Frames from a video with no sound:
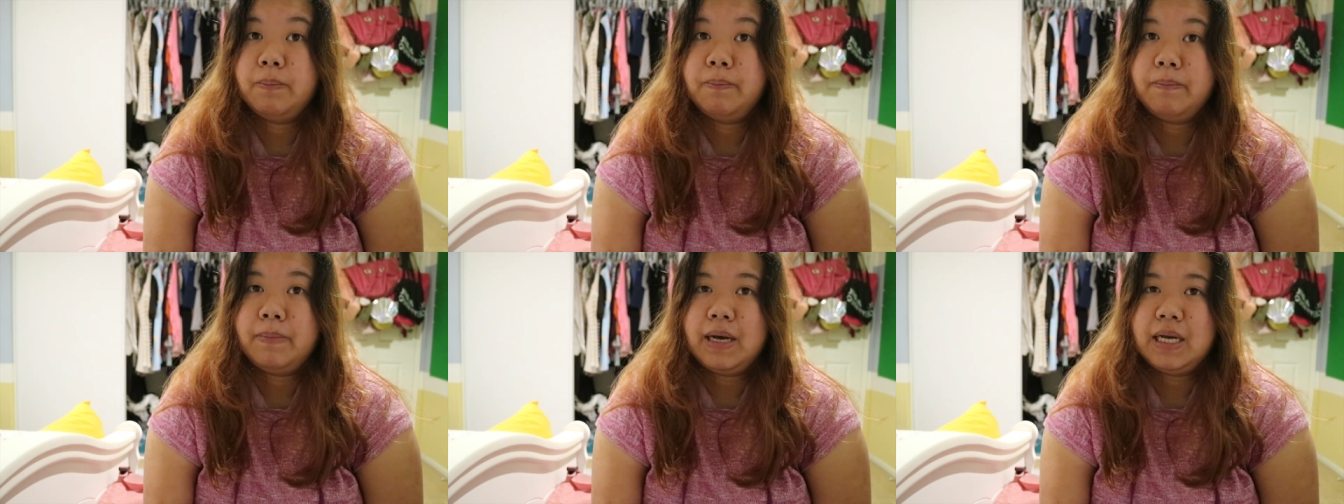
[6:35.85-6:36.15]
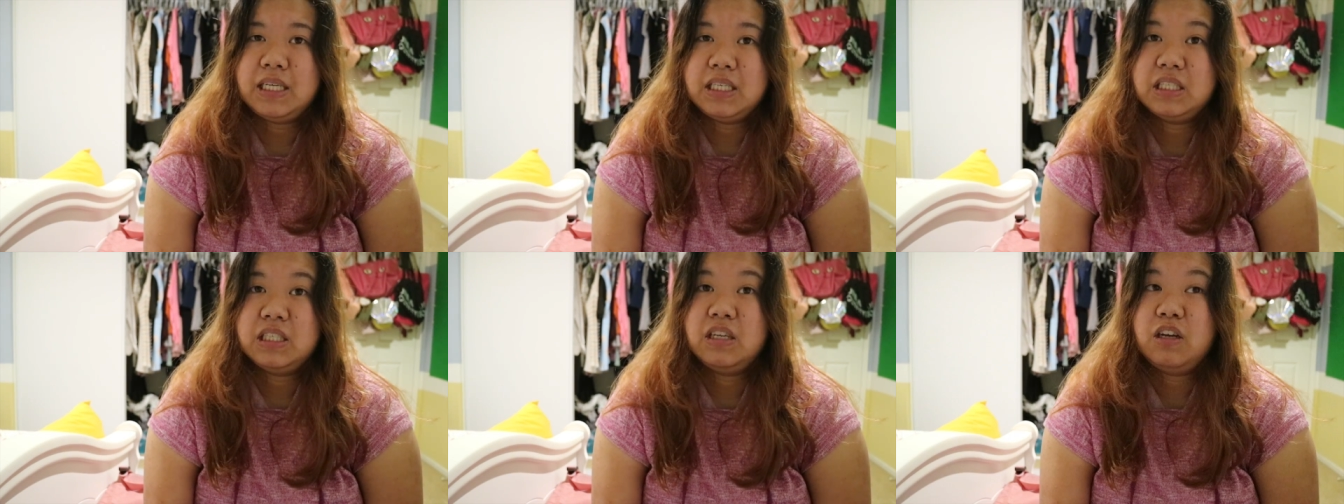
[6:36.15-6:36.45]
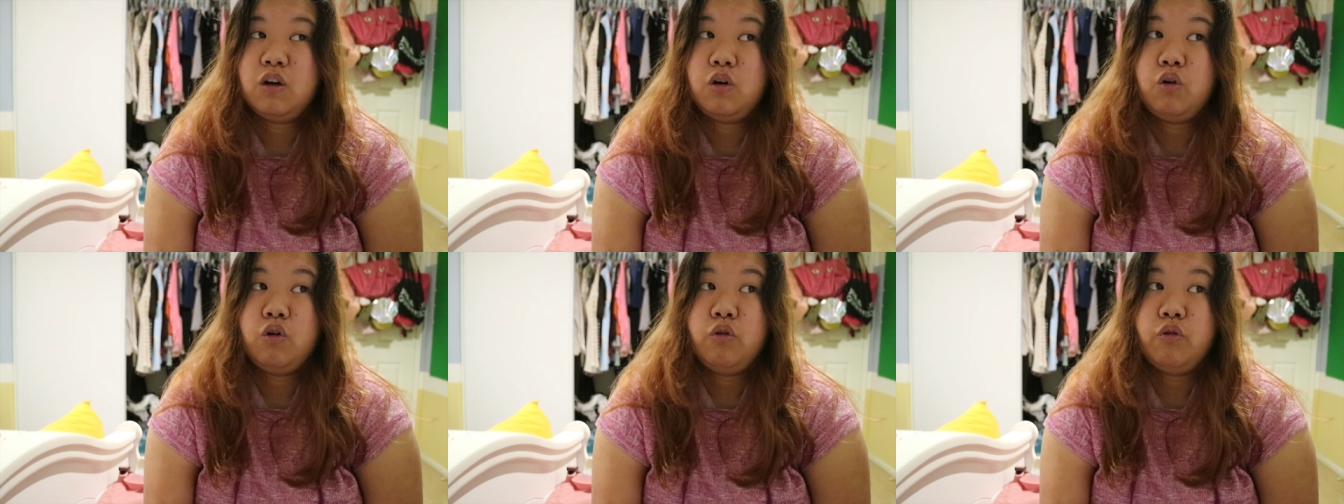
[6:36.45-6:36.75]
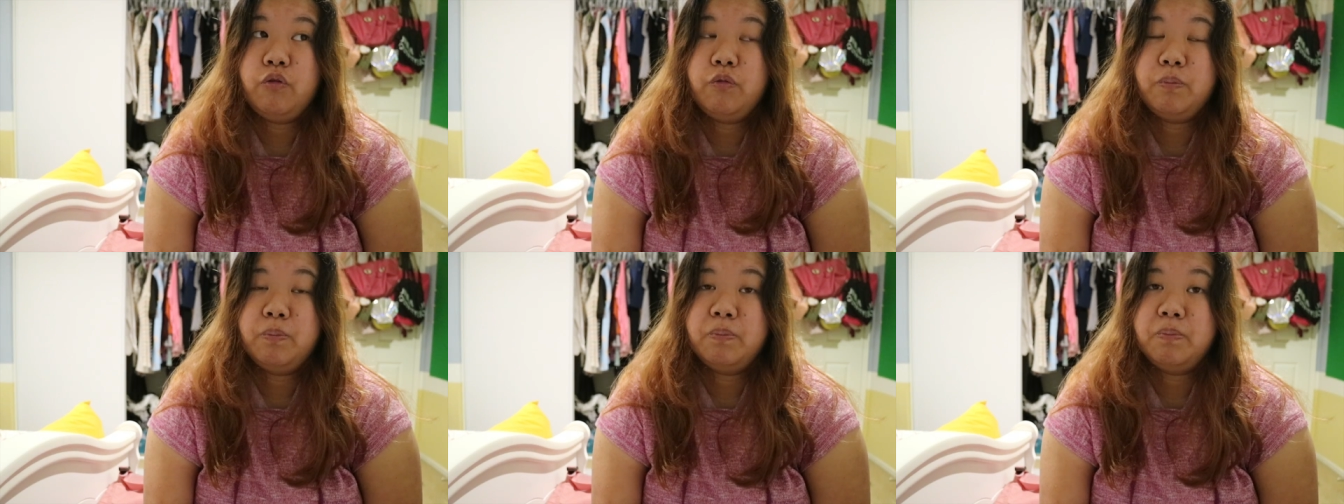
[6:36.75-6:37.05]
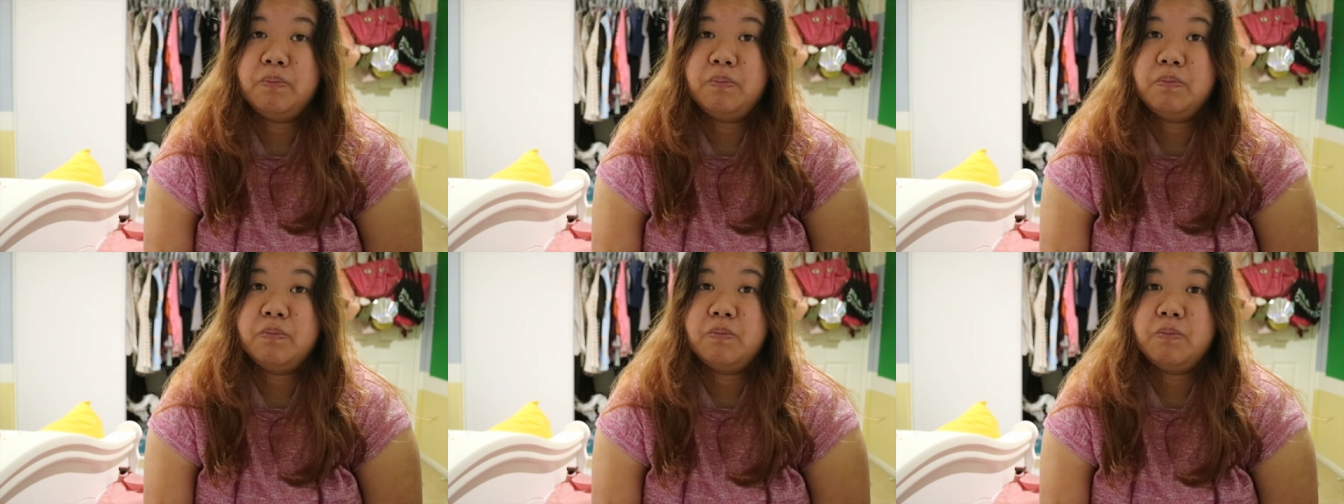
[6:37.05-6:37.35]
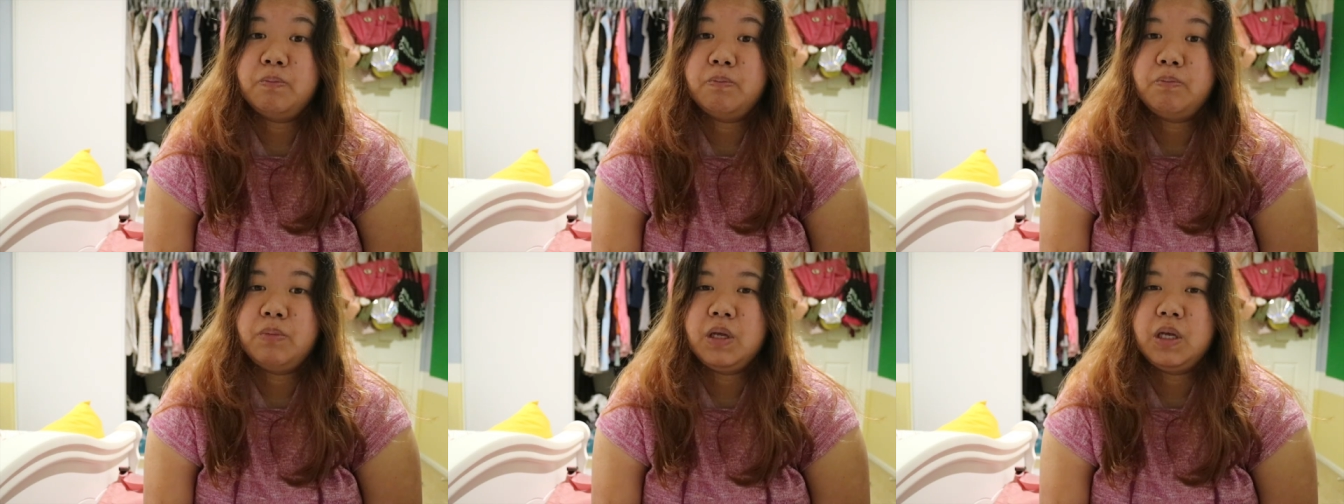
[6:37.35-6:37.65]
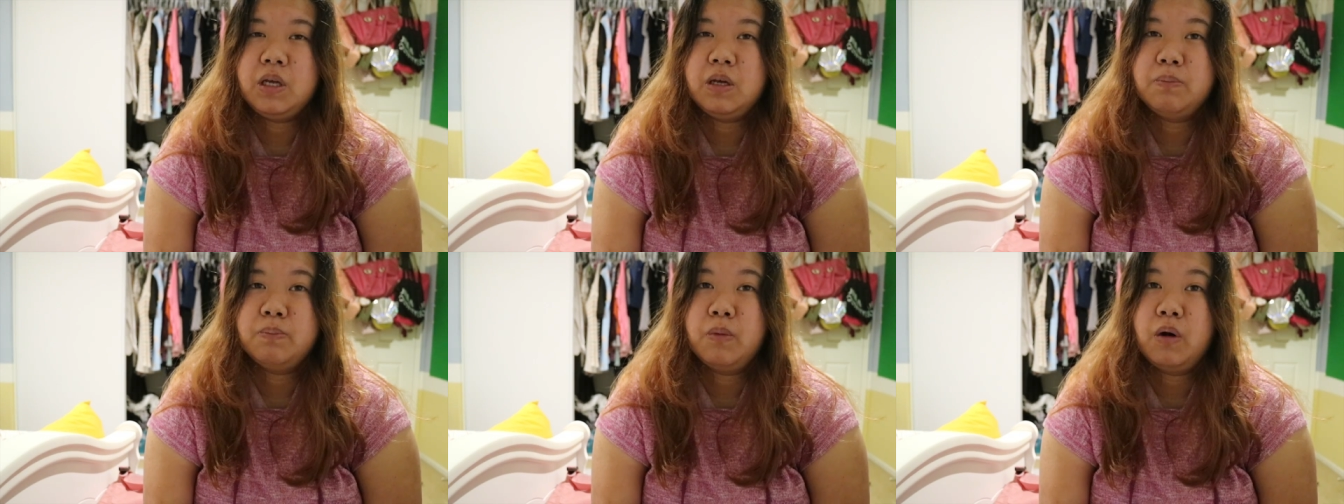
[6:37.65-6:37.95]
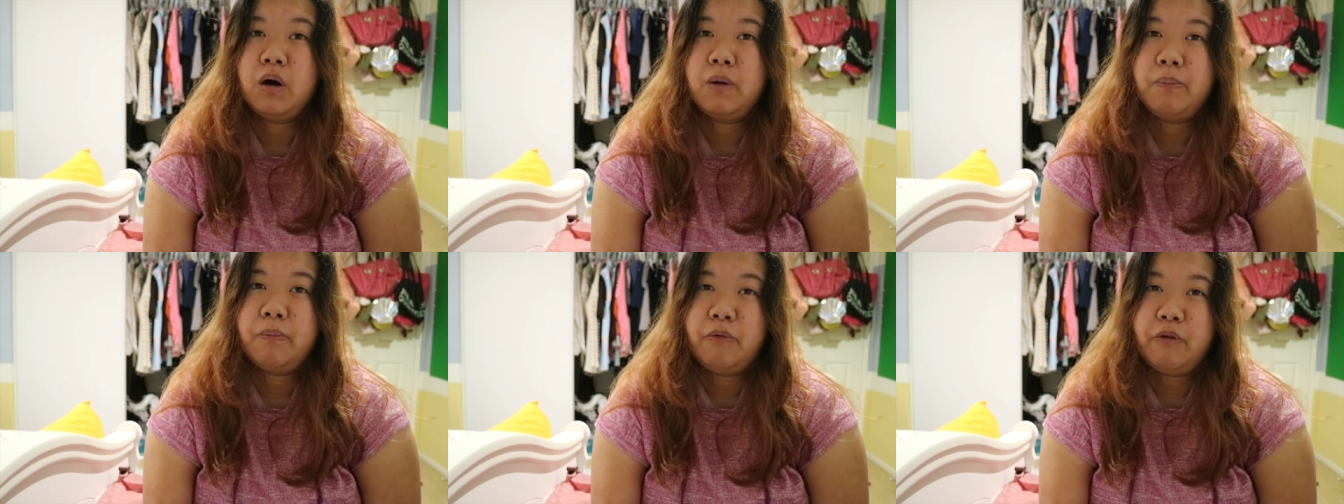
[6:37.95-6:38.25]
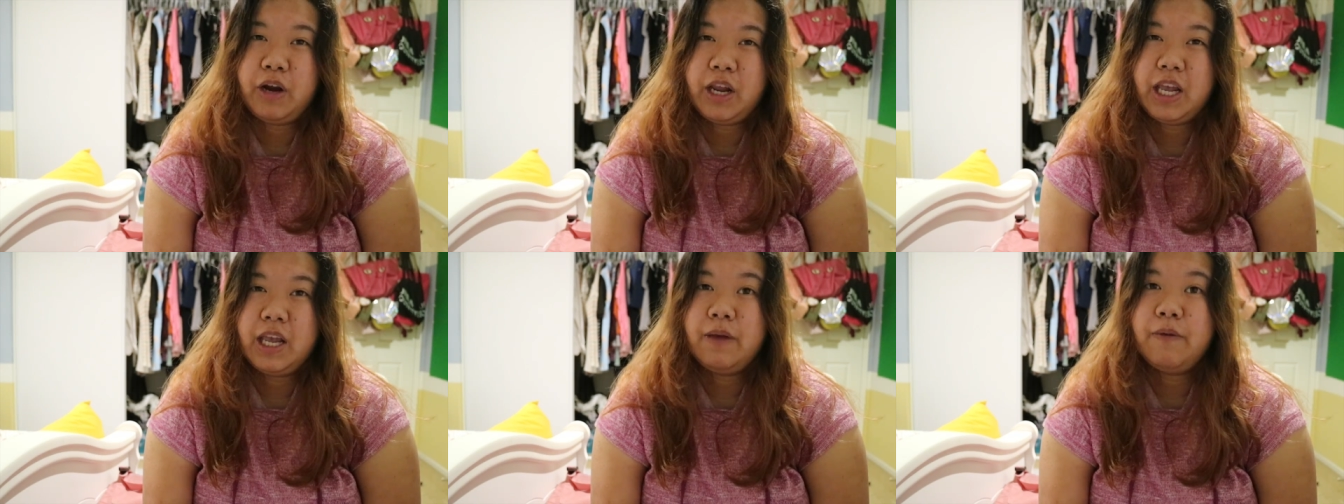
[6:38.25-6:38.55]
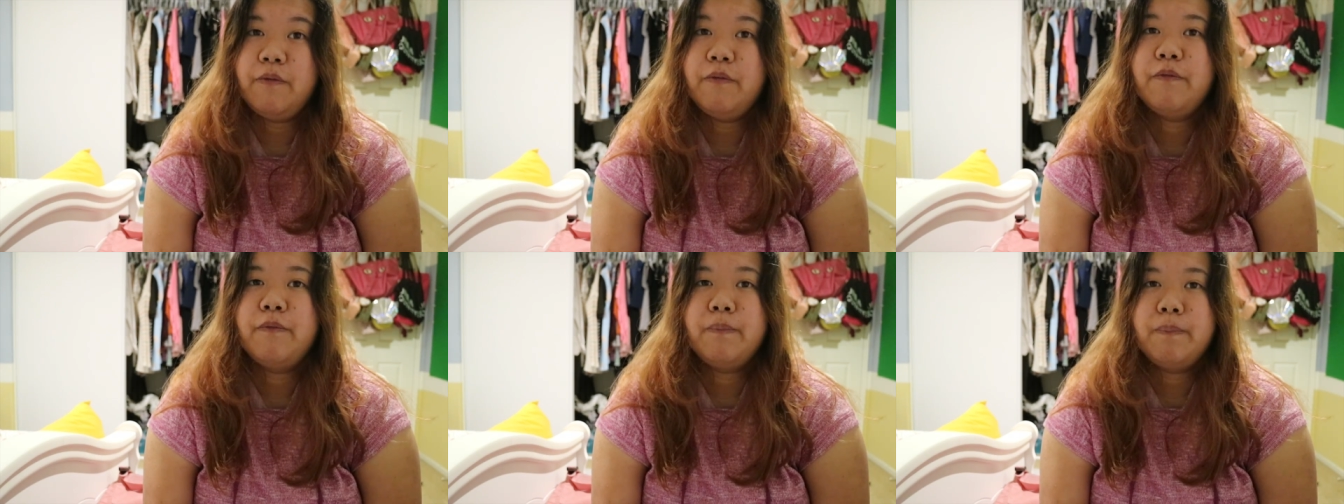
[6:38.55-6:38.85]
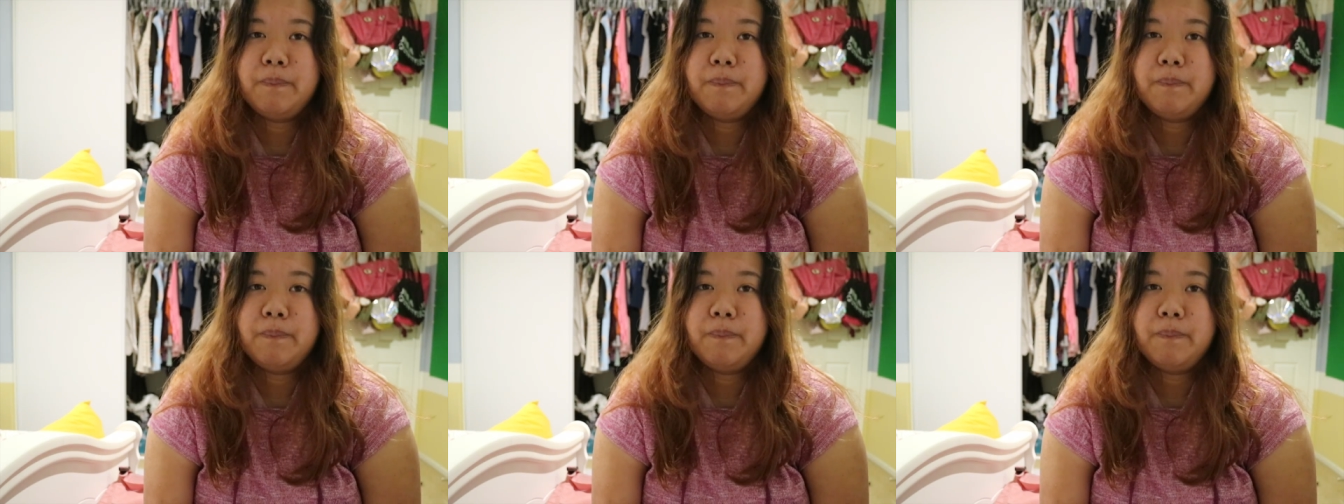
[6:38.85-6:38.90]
myself being more brave,